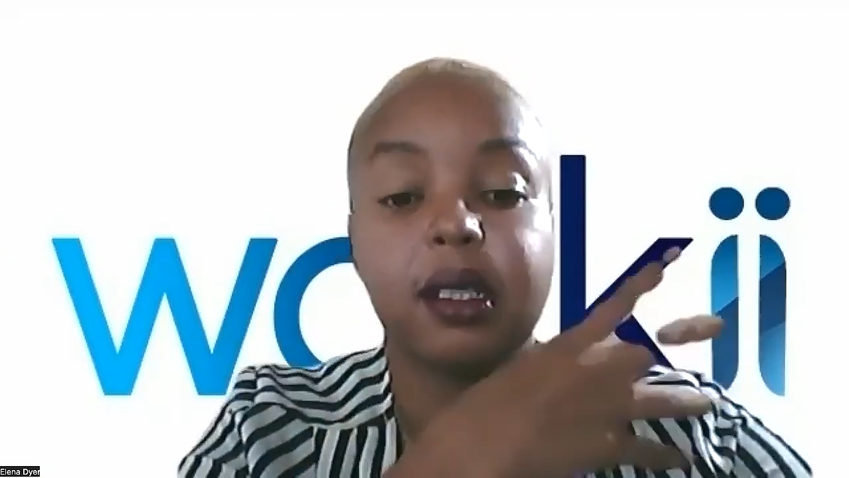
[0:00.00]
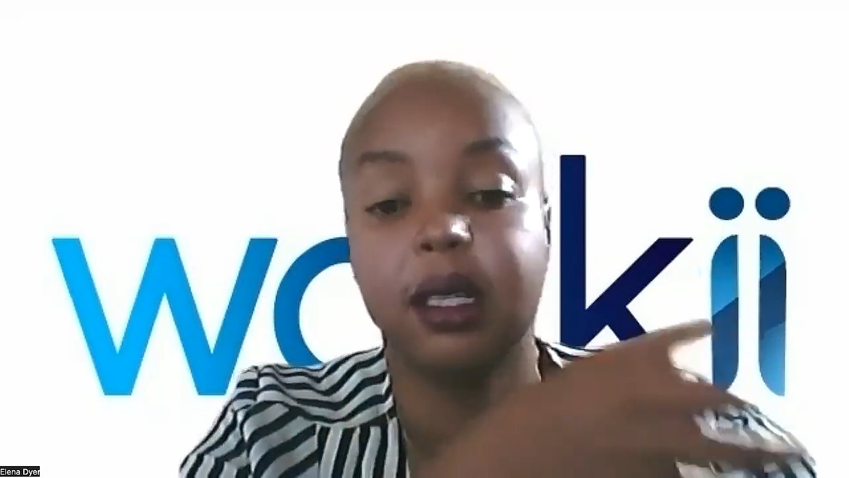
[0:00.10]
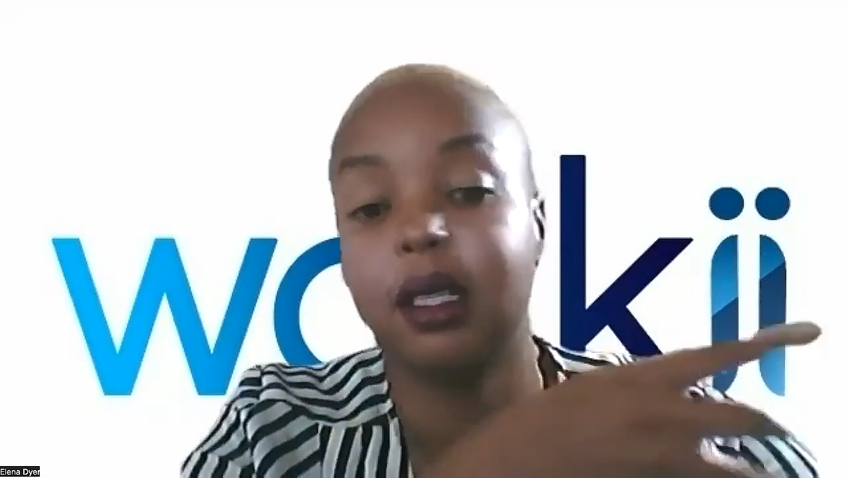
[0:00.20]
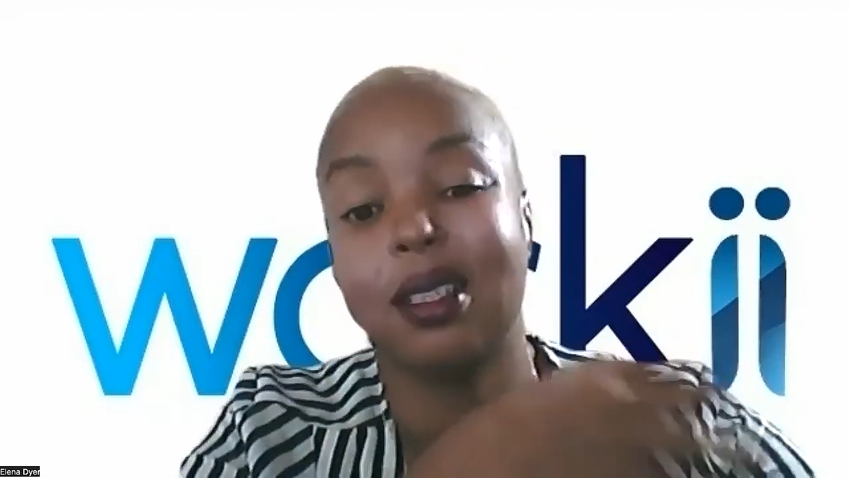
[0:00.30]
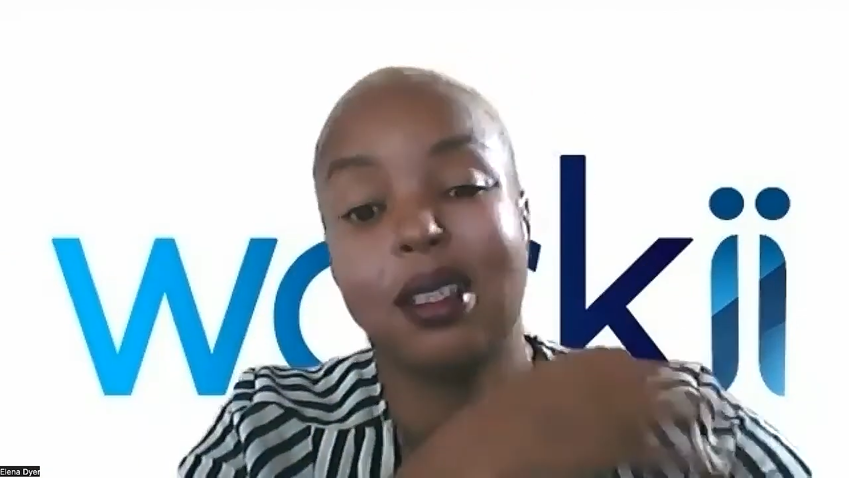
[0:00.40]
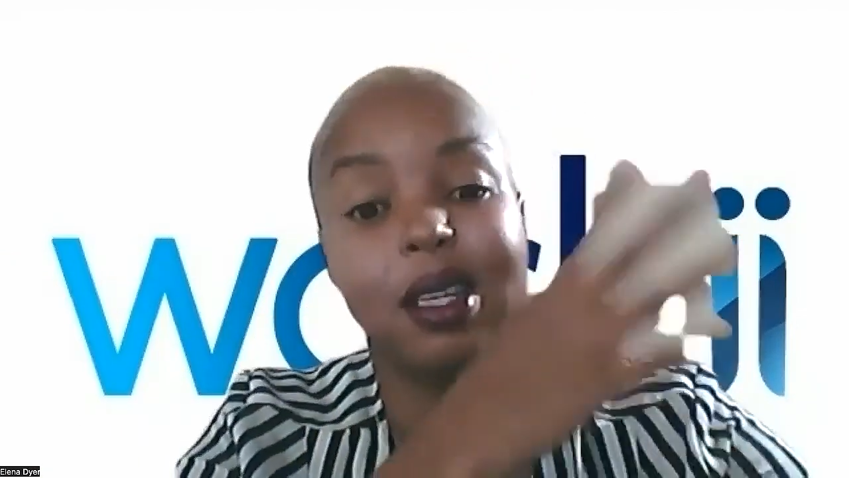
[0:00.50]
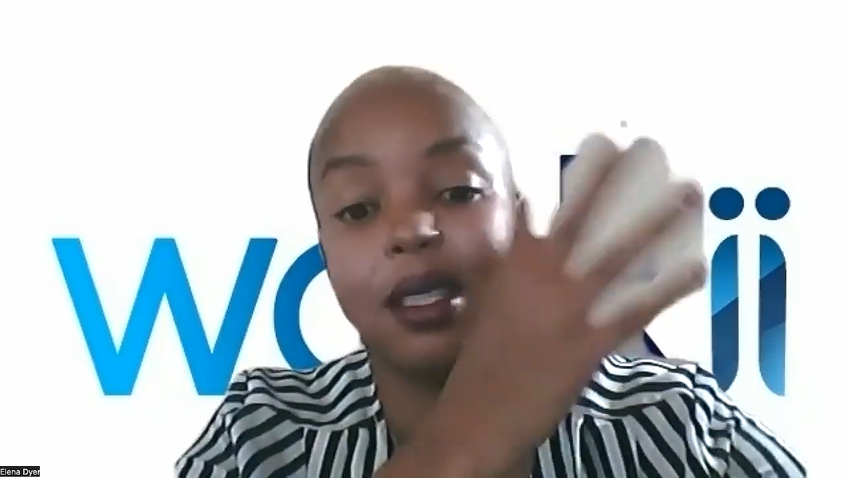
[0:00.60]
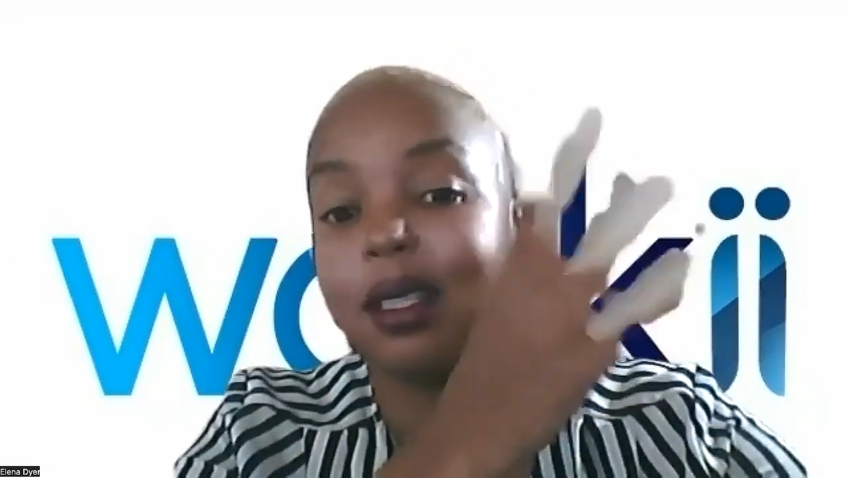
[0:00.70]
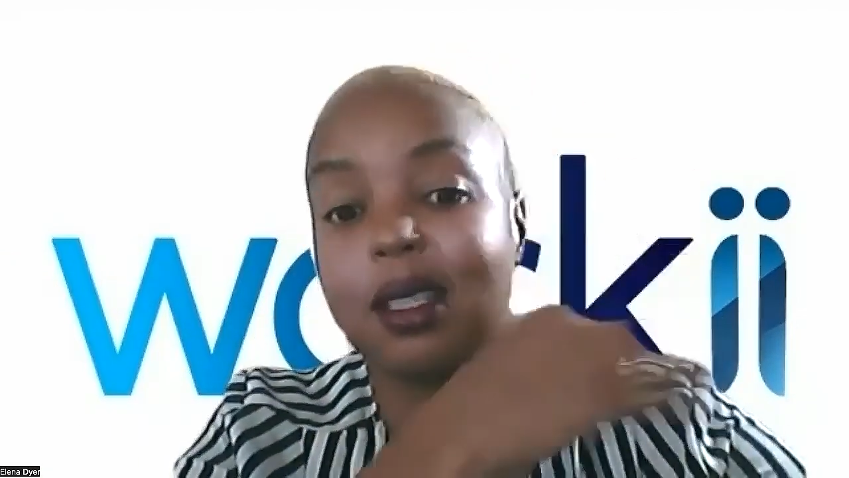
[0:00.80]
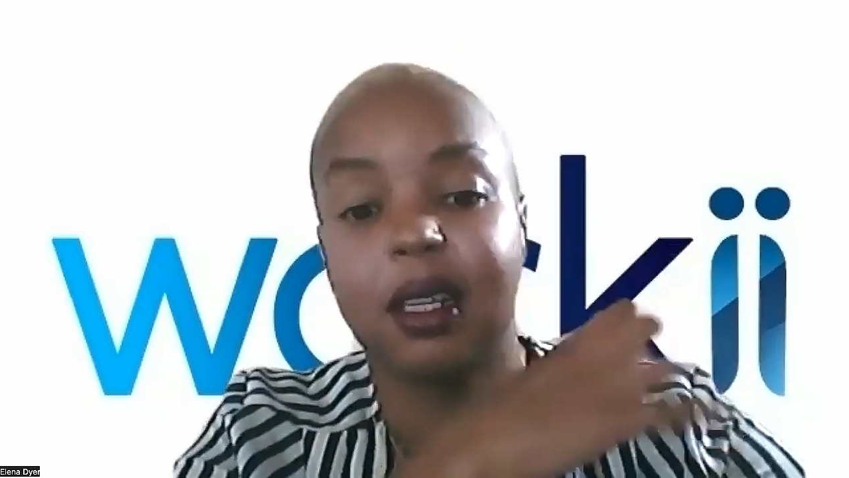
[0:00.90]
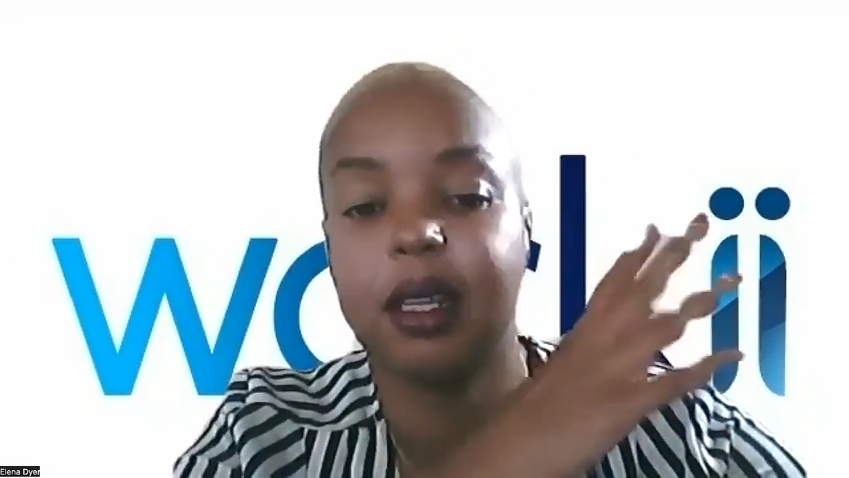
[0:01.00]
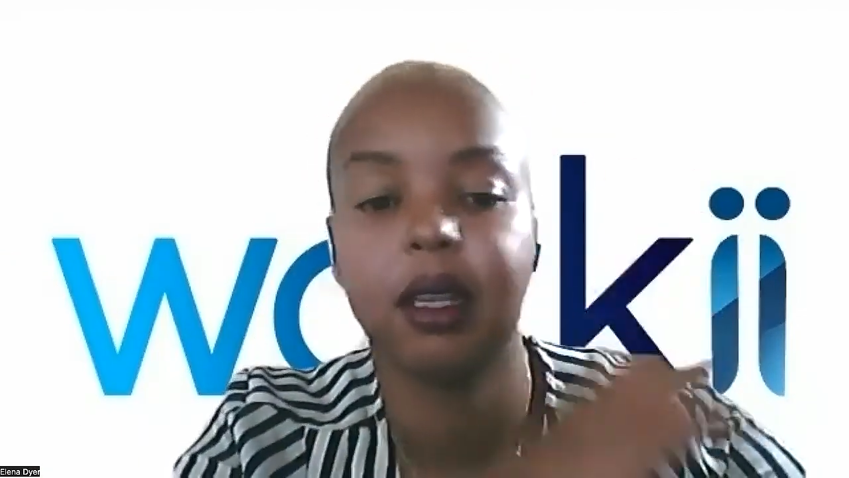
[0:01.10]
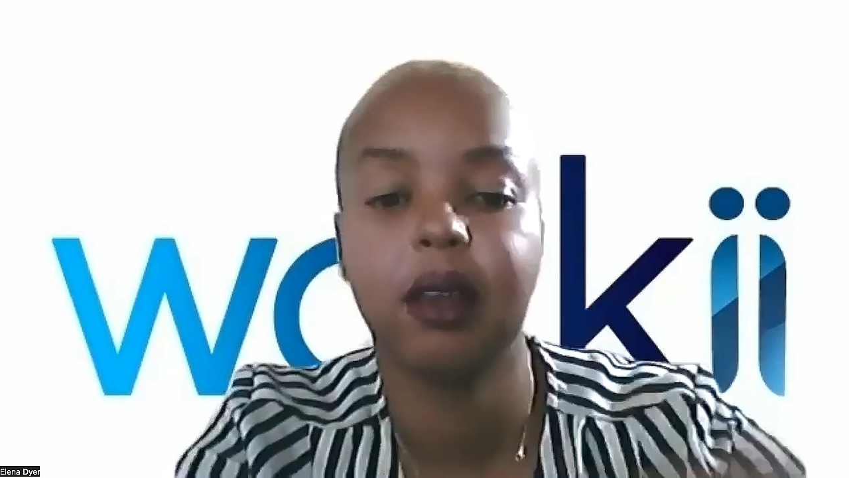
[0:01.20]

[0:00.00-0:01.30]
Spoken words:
and data scientists, and